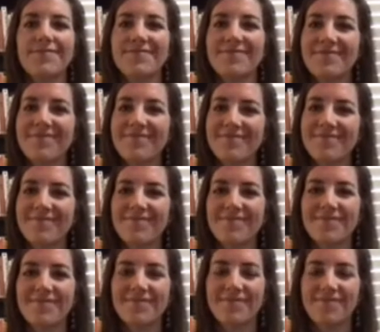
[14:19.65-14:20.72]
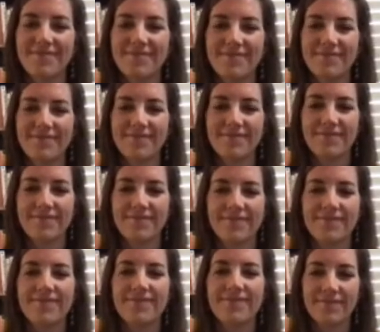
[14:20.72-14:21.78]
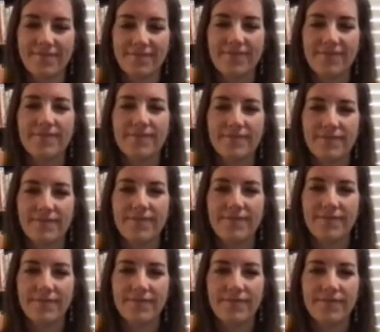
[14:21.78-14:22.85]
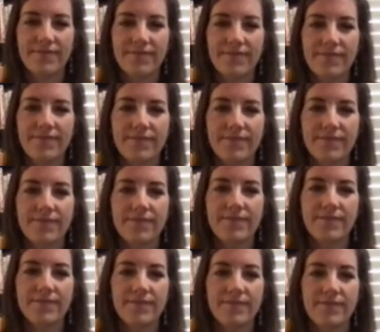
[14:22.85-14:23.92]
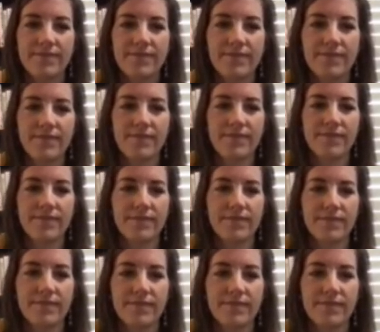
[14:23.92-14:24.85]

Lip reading: No words are spoken by the person on screen.